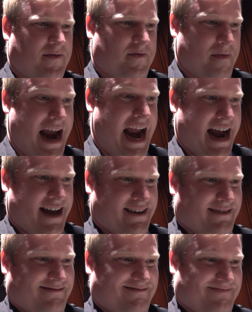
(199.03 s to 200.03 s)

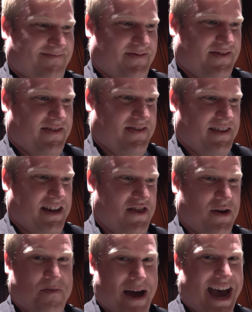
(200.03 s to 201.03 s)
man in
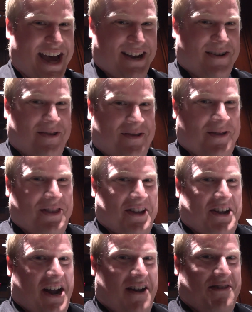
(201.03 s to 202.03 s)
the bed with the
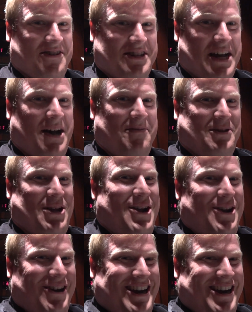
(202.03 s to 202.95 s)
covers up to